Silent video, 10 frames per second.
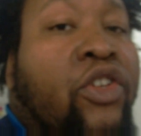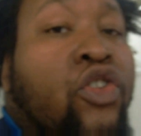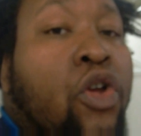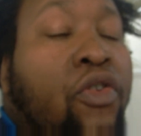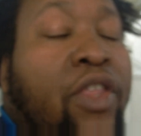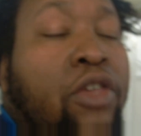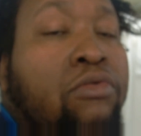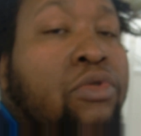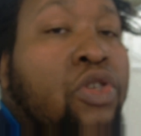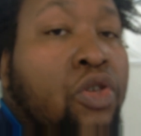sure that you
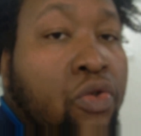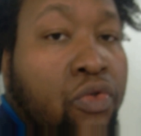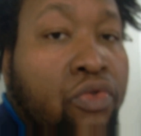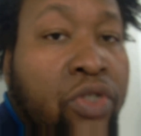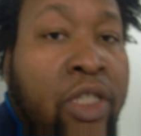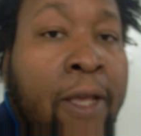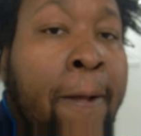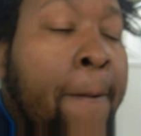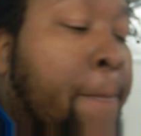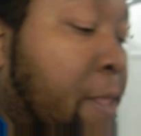use
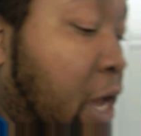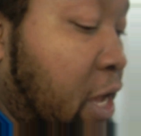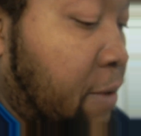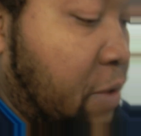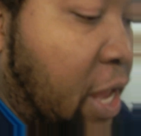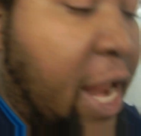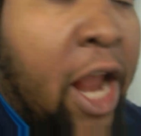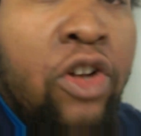an air